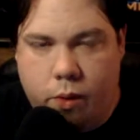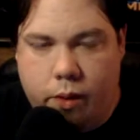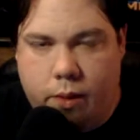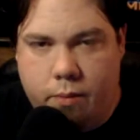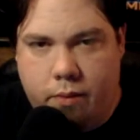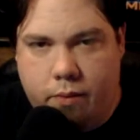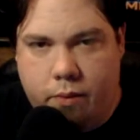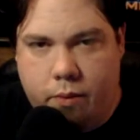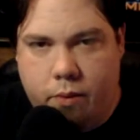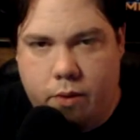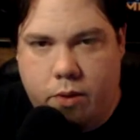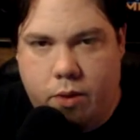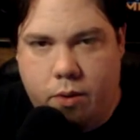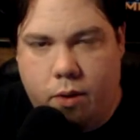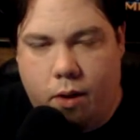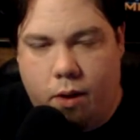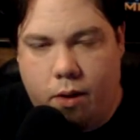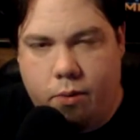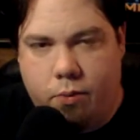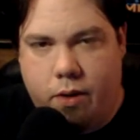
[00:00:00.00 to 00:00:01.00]
Welcome everyone
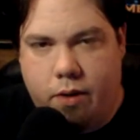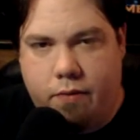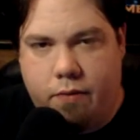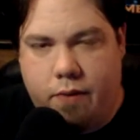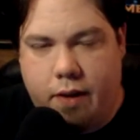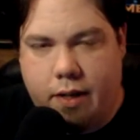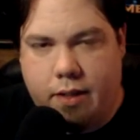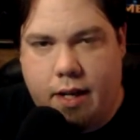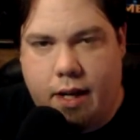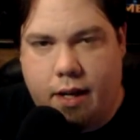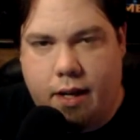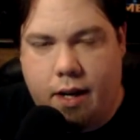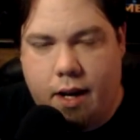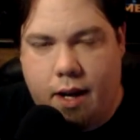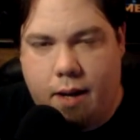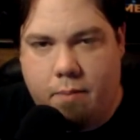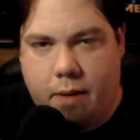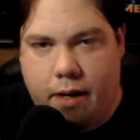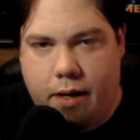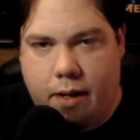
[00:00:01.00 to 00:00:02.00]
to
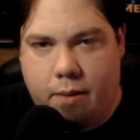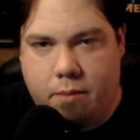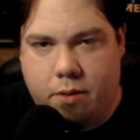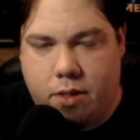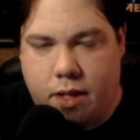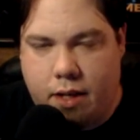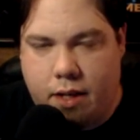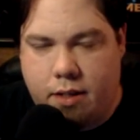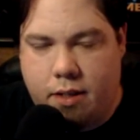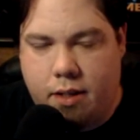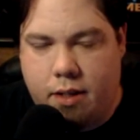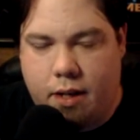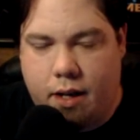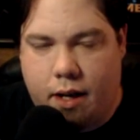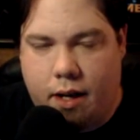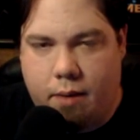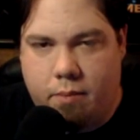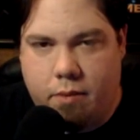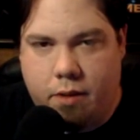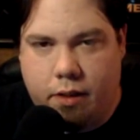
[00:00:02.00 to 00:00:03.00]
HardwareFX.com. My name is Jason and
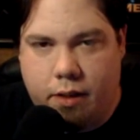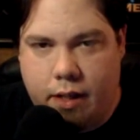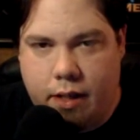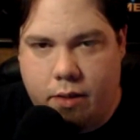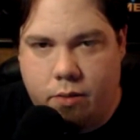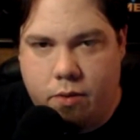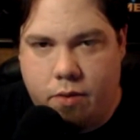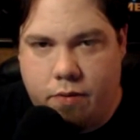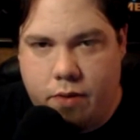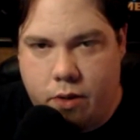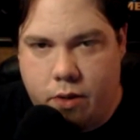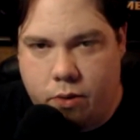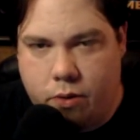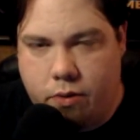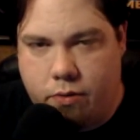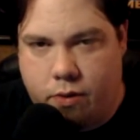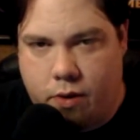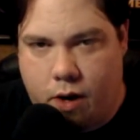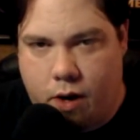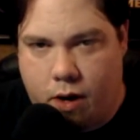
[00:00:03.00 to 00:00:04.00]
I am the lead
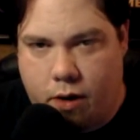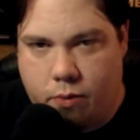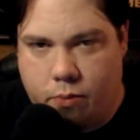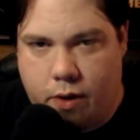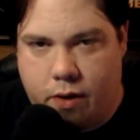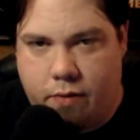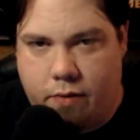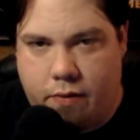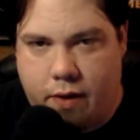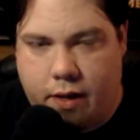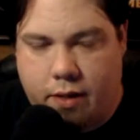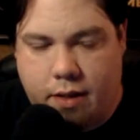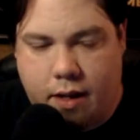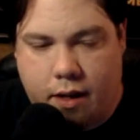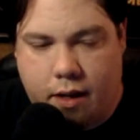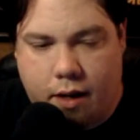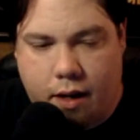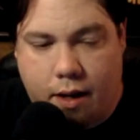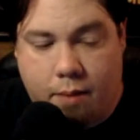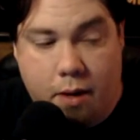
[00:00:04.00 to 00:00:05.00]
reviewer for
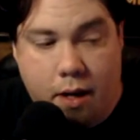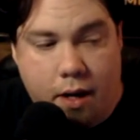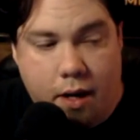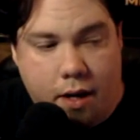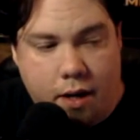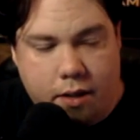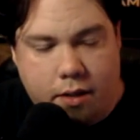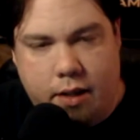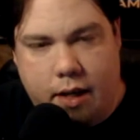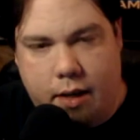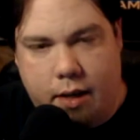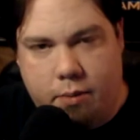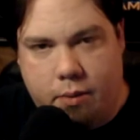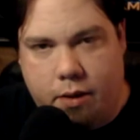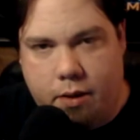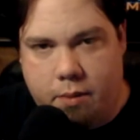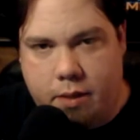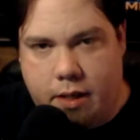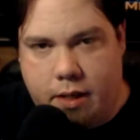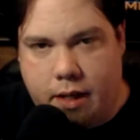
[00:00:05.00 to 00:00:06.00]
HardwareFX.com. Today we're
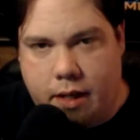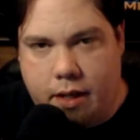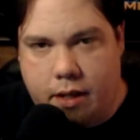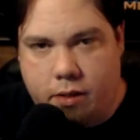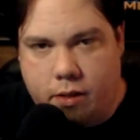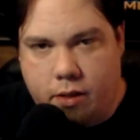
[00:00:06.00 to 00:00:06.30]
going to be taking